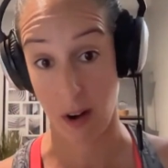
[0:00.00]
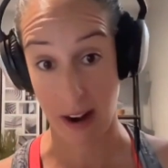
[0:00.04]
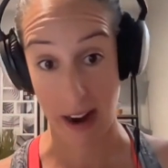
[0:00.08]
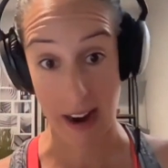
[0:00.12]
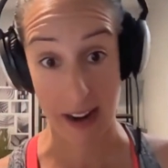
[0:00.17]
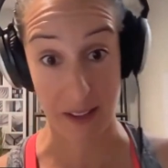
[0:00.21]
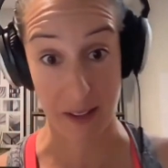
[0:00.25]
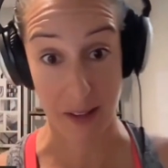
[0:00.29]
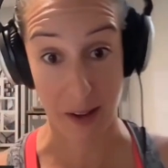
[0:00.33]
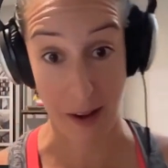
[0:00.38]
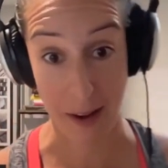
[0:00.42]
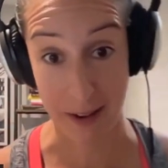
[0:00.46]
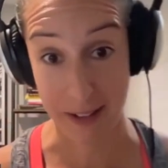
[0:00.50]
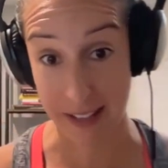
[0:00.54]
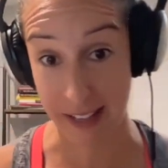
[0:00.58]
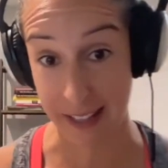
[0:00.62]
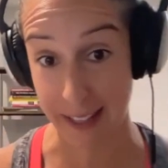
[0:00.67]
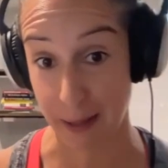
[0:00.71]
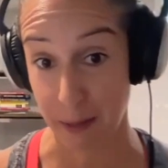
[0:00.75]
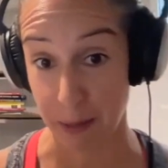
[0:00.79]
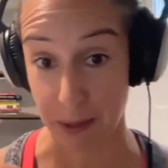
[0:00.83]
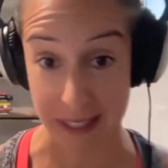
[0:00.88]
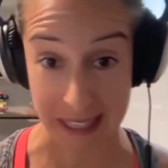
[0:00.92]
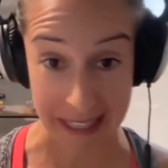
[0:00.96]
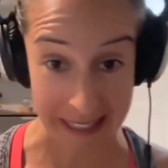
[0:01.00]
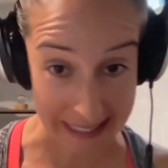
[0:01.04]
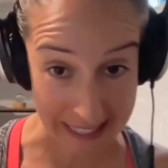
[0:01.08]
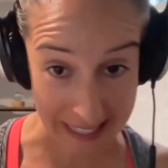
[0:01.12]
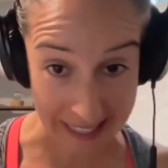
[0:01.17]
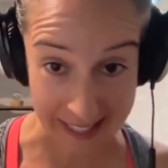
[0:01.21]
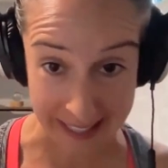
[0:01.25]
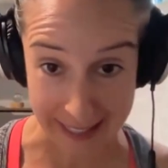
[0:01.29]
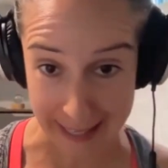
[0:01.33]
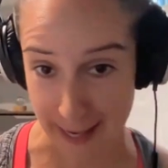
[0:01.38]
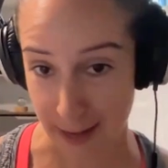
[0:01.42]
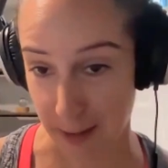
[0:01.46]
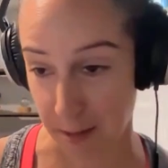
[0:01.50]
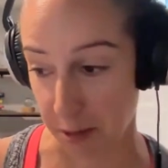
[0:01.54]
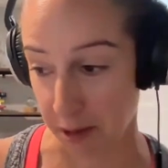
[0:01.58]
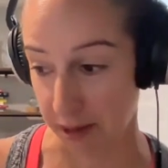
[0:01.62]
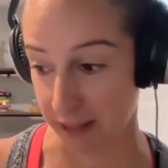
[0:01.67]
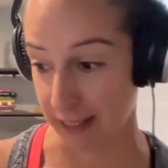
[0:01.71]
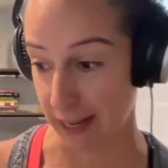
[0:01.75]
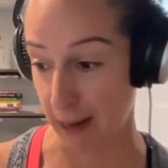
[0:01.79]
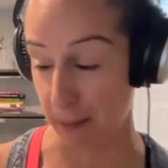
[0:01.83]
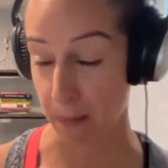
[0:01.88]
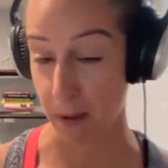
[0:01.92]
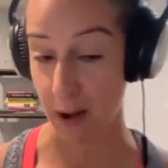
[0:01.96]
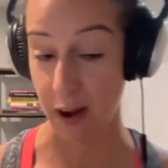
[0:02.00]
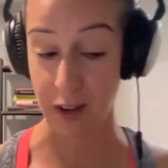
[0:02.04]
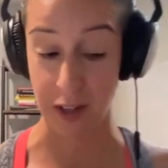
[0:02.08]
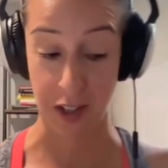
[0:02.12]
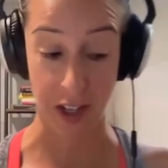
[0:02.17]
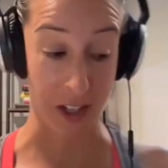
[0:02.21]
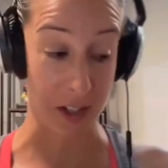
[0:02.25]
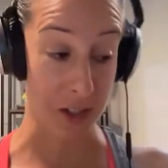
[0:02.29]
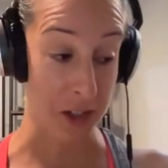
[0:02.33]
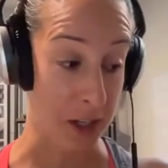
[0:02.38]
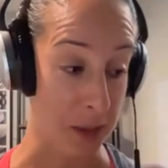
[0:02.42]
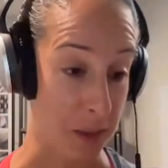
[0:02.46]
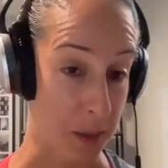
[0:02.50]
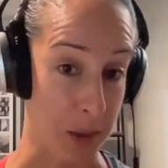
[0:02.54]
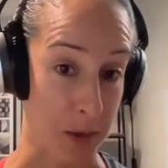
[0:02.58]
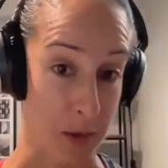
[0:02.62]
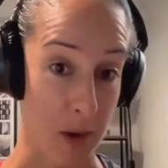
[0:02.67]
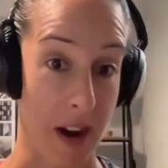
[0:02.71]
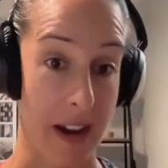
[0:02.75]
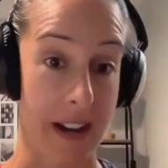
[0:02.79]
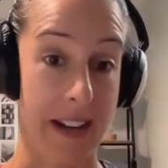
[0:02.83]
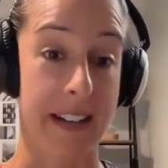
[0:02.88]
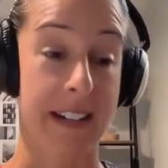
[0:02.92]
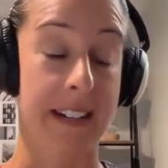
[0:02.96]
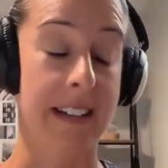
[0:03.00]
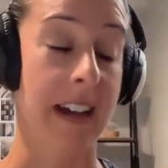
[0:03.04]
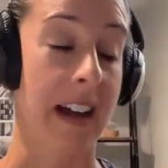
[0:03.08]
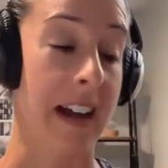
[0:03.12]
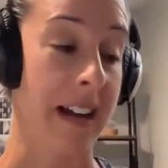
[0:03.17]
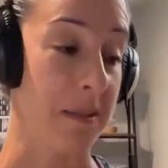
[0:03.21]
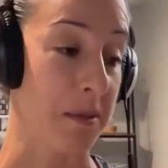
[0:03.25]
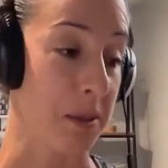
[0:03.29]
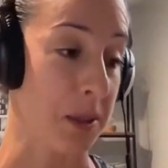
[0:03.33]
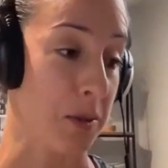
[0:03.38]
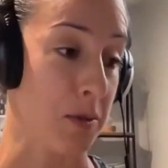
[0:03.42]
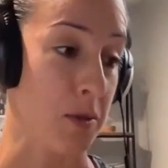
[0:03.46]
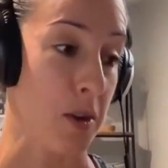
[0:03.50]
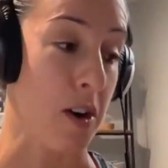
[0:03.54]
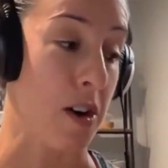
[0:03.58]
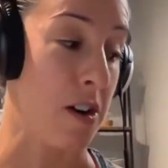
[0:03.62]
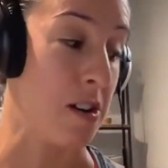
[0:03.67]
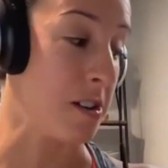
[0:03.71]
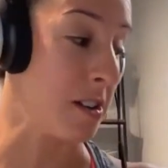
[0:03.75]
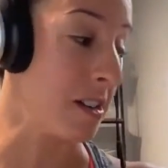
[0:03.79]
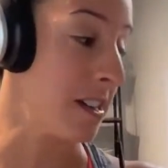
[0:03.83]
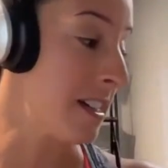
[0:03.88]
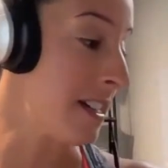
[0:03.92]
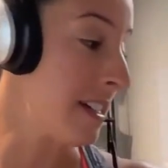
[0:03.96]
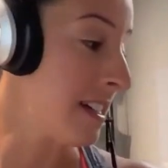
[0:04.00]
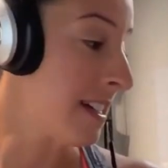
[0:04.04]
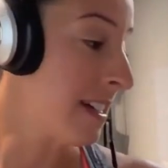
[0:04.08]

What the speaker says: I thought. Nikki was like, that's not a 1-day project. She was right. I was wrong.